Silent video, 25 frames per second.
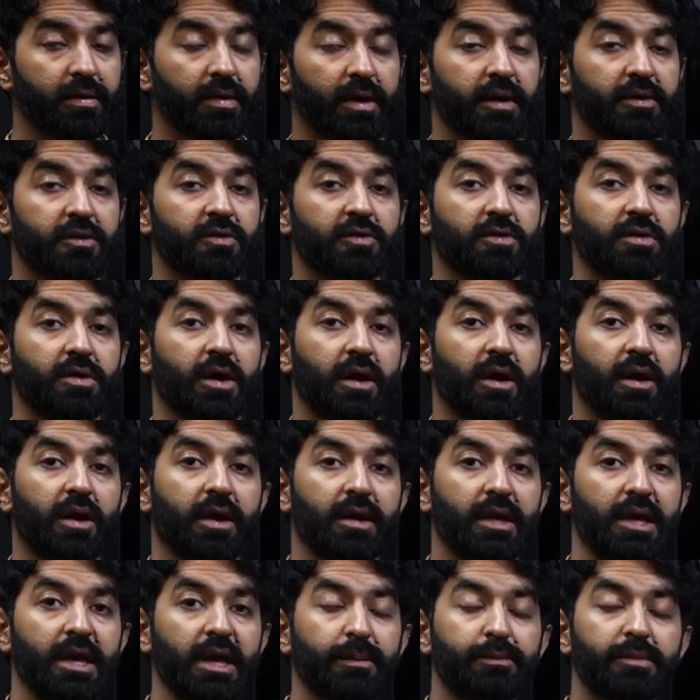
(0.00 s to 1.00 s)
It's
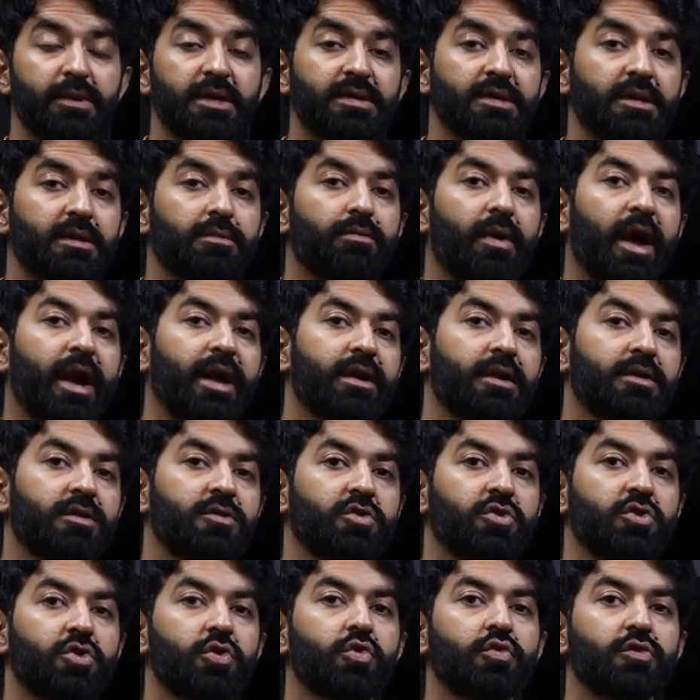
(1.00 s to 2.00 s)
keep this in mind, it's
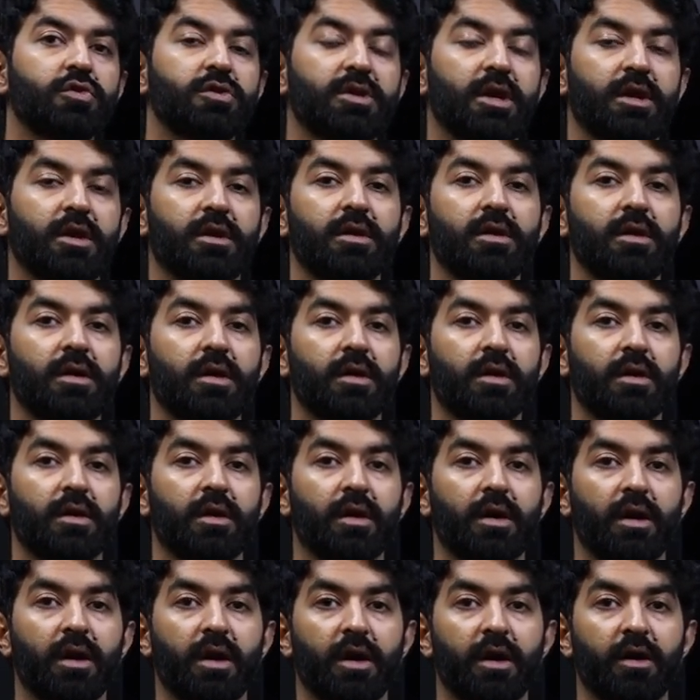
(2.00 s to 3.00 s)
used in
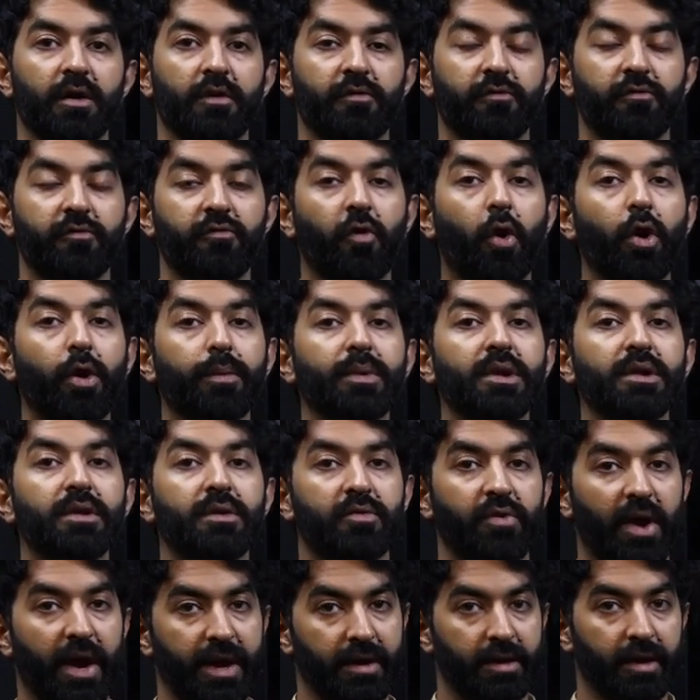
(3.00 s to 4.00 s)
formal
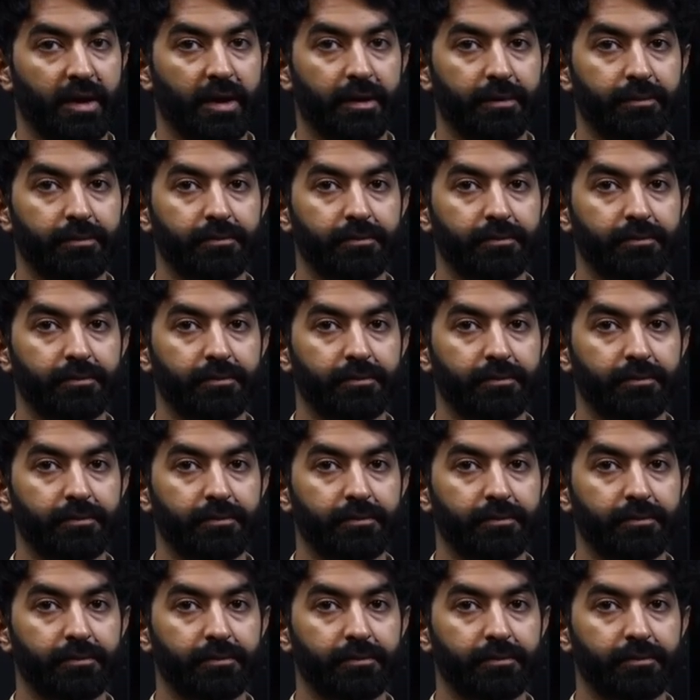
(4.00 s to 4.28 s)
writing.